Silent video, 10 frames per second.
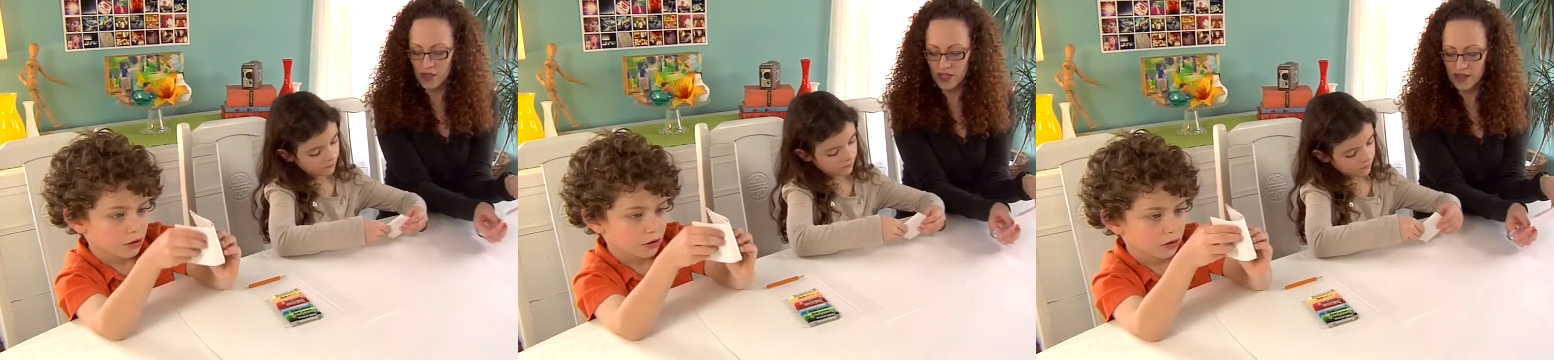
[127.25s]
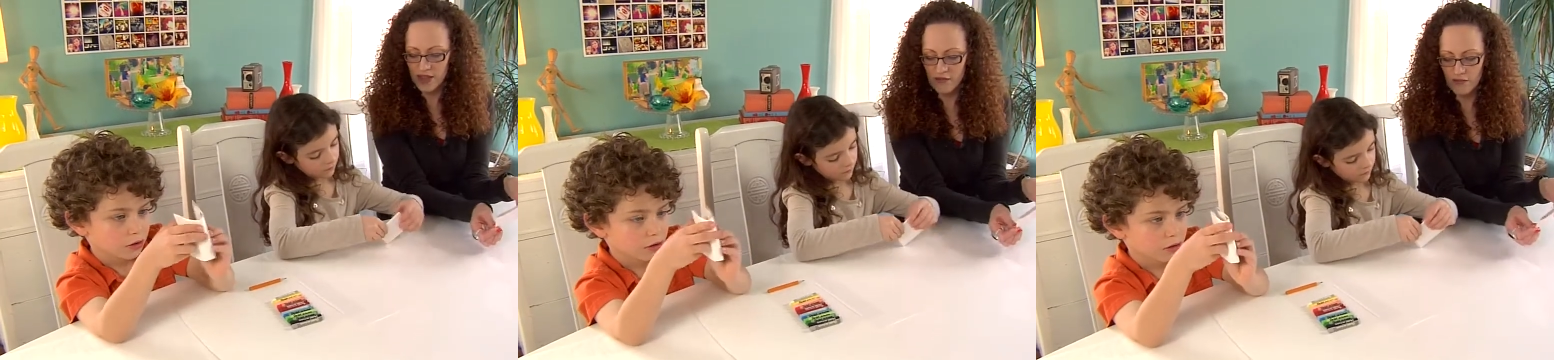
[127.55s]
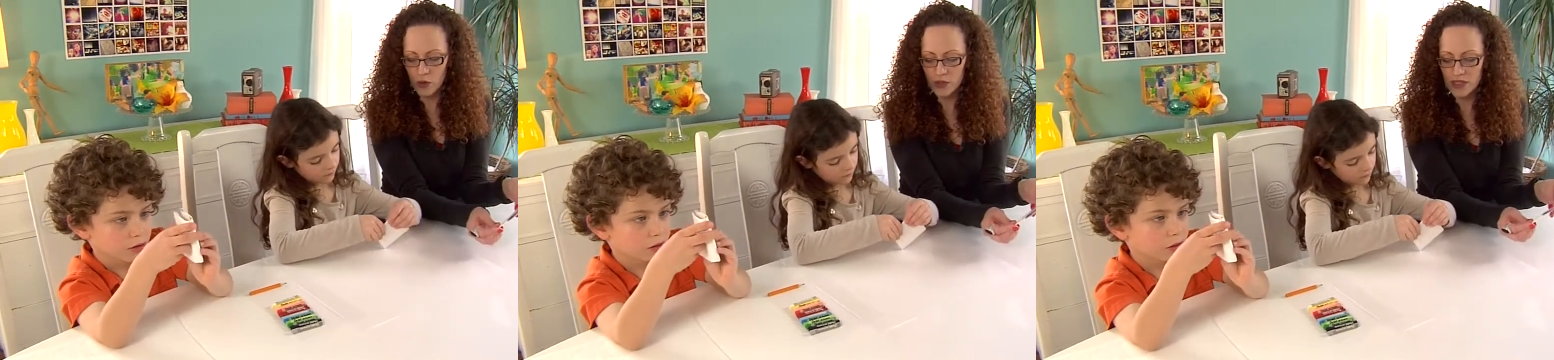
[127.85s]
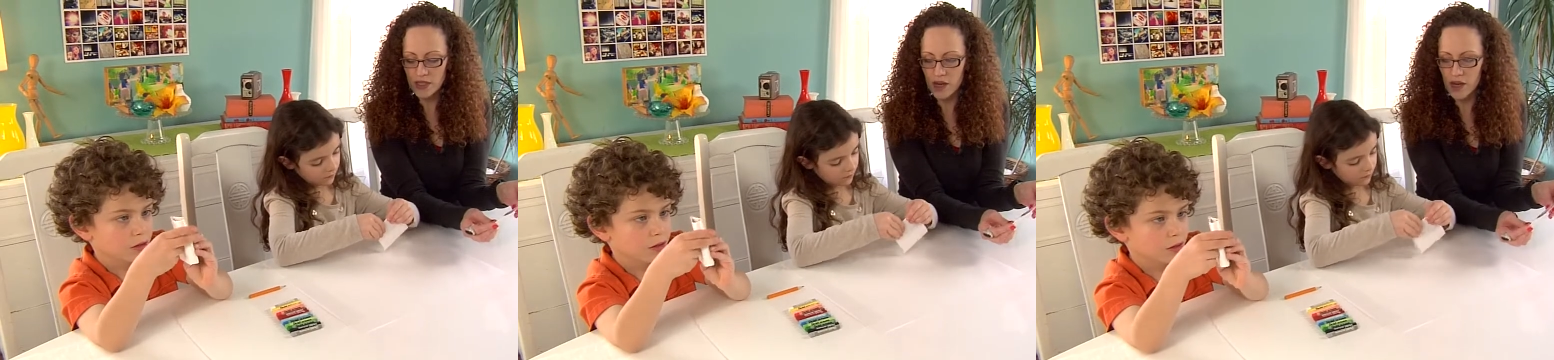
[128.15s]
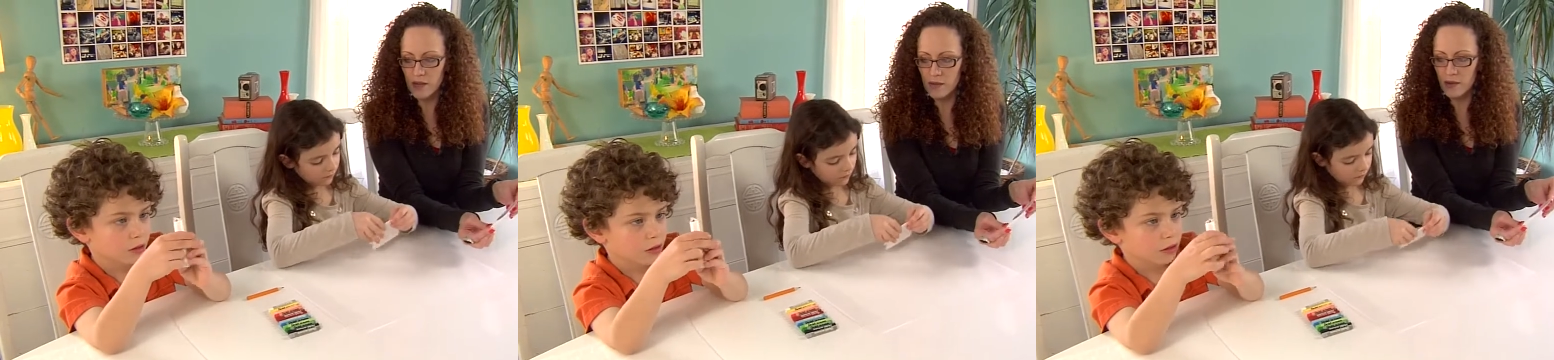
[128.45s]
Speaker 1: get that folded
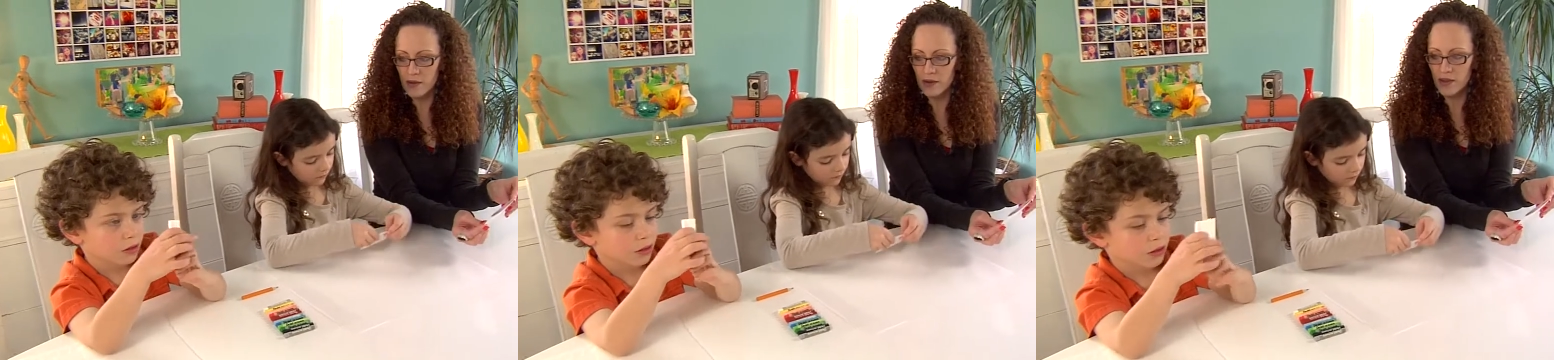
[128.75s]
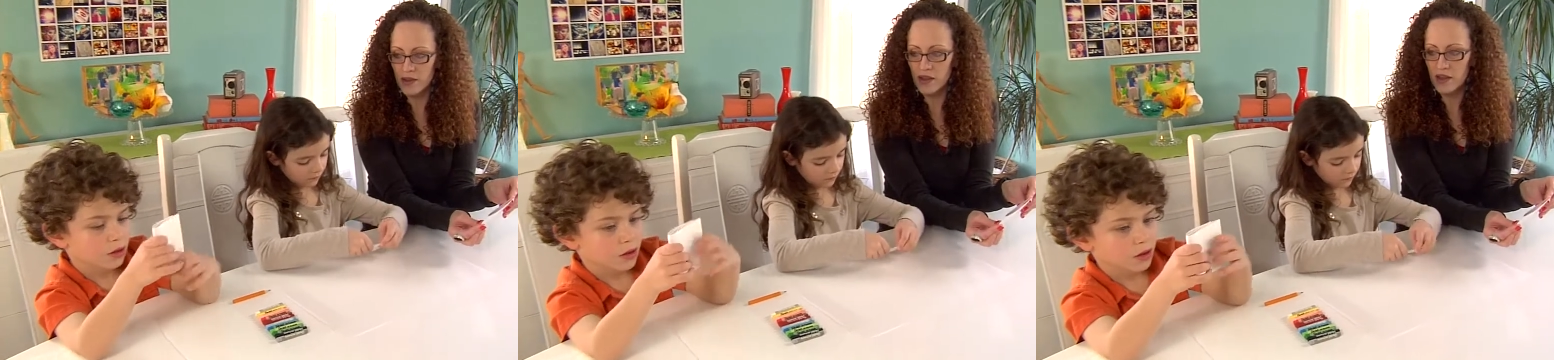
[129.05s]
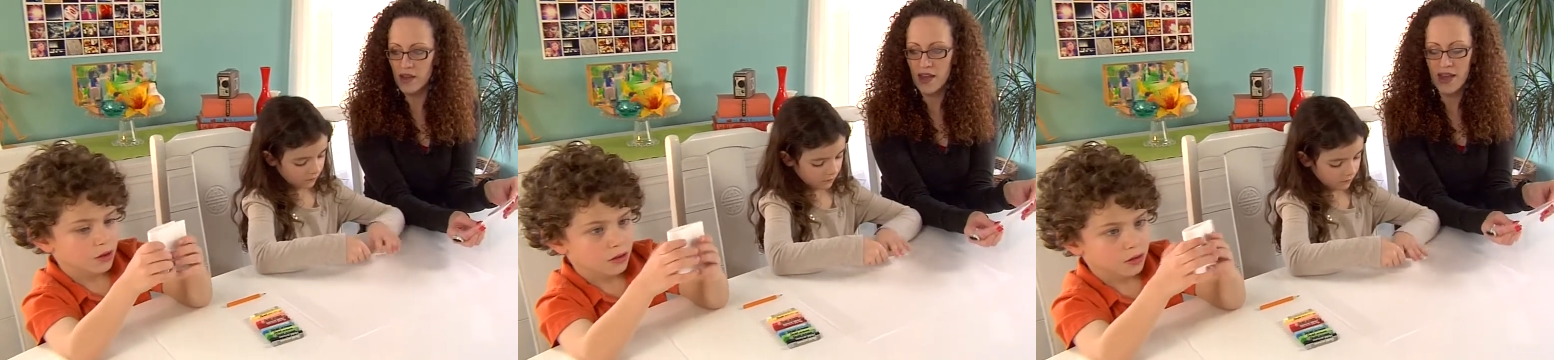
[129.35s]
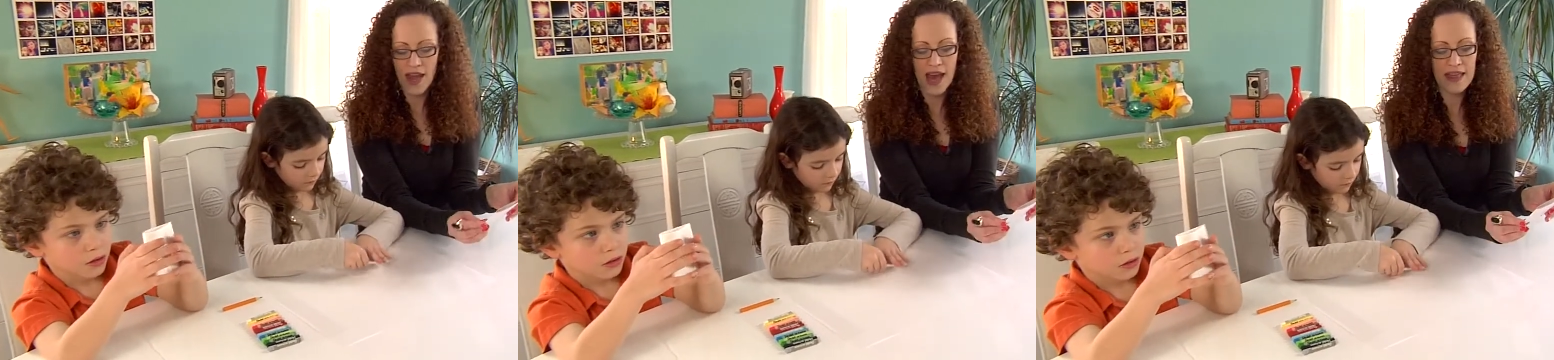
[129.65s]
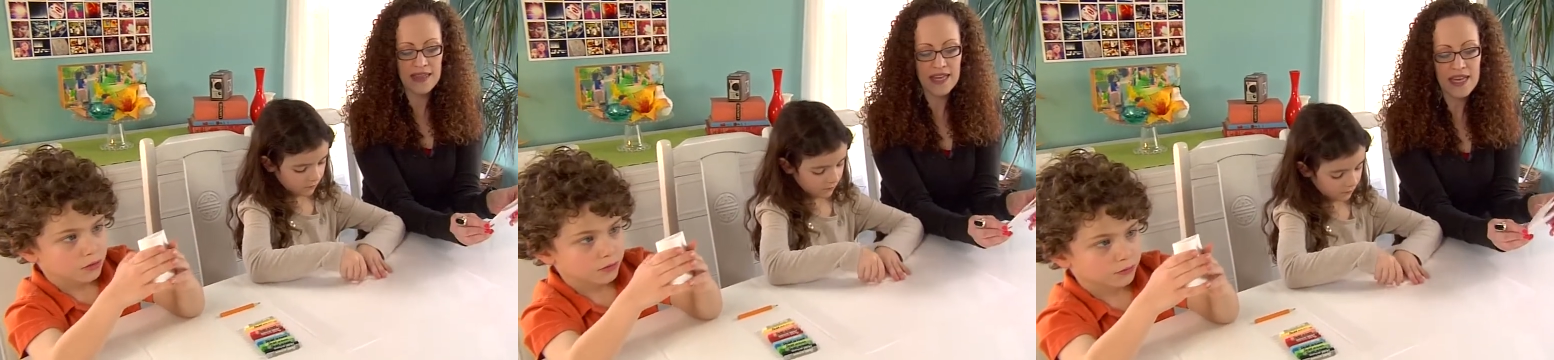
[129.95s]
up. And
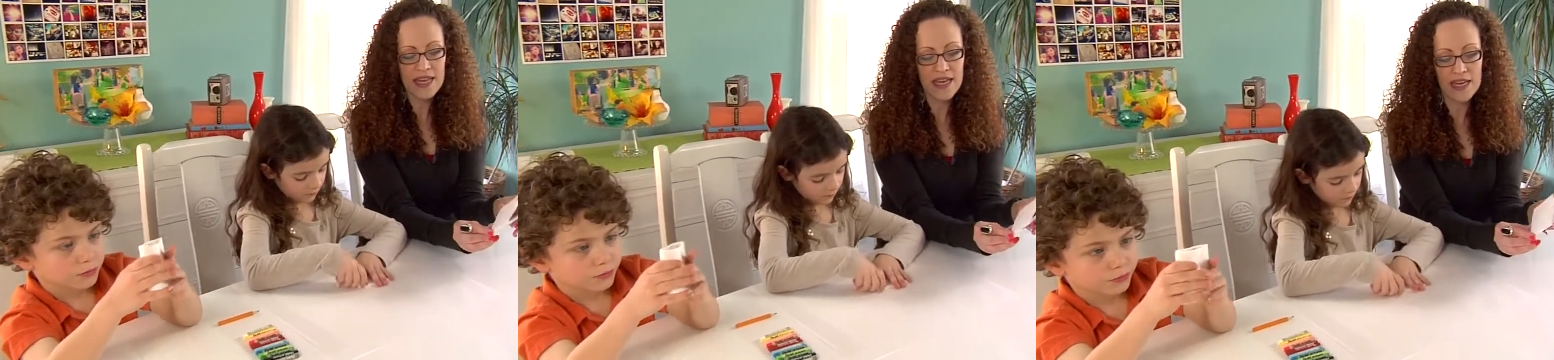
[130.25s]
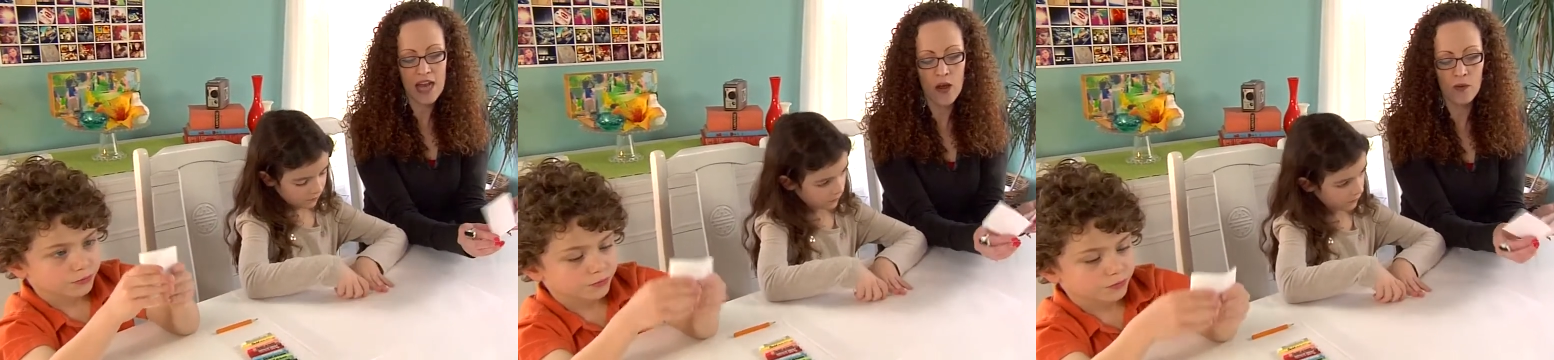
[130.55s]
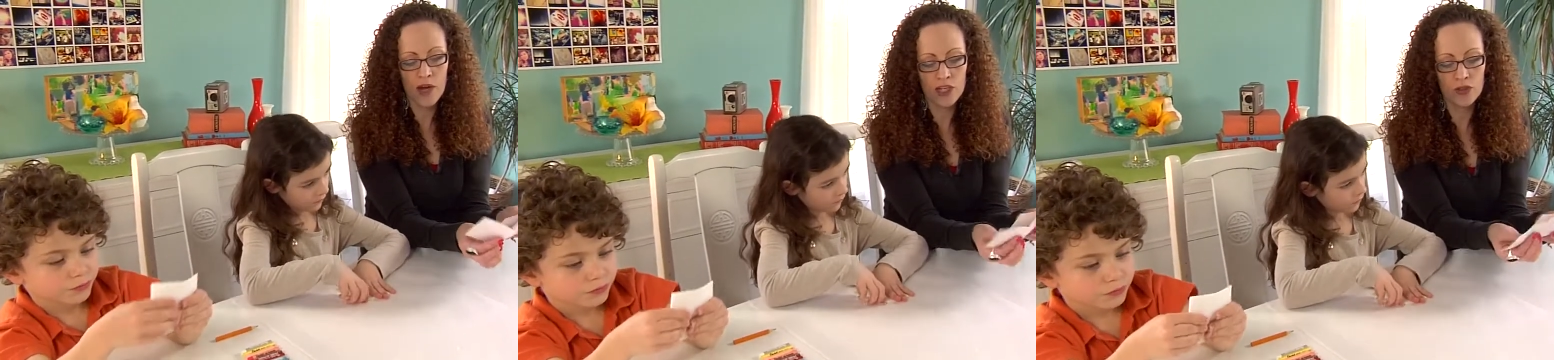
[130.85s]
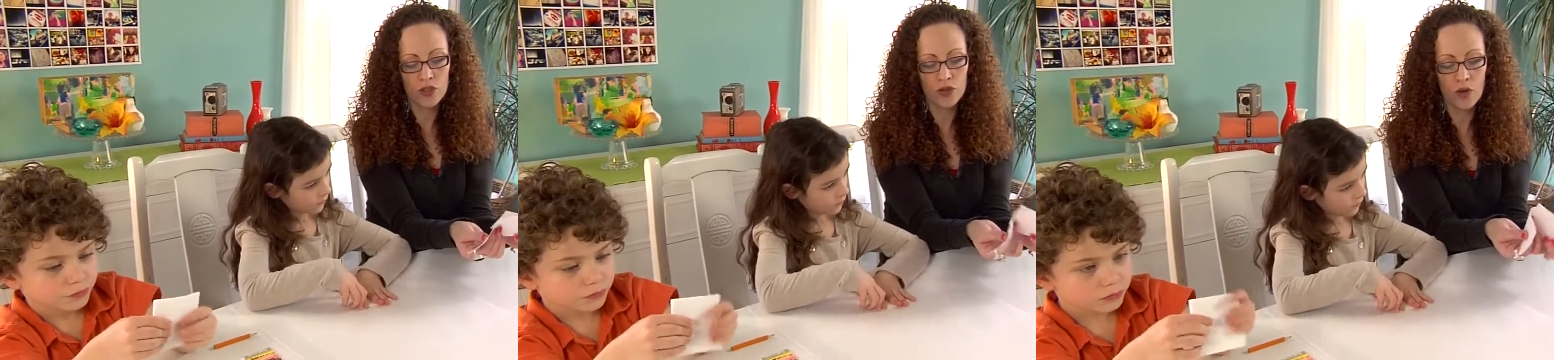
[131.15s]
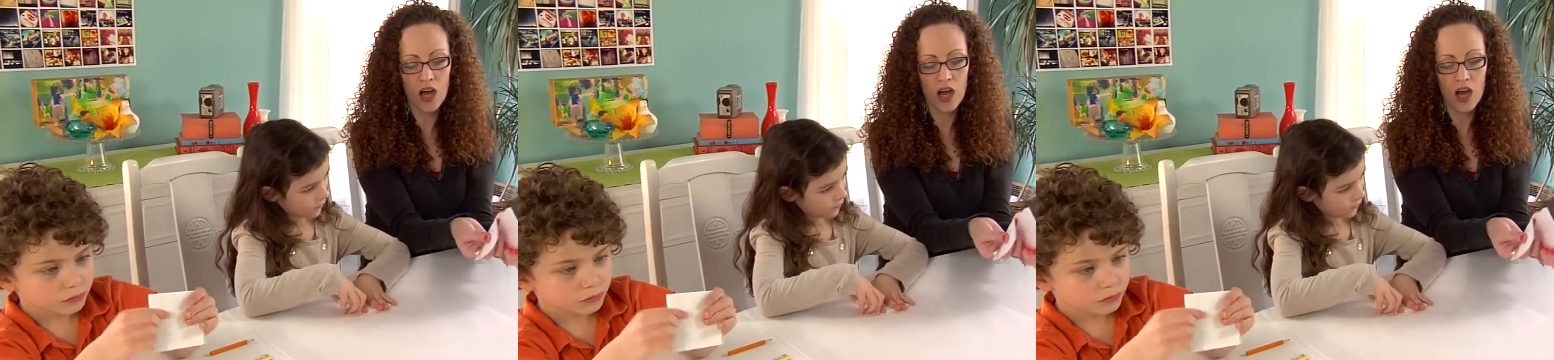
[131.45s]
then I want you to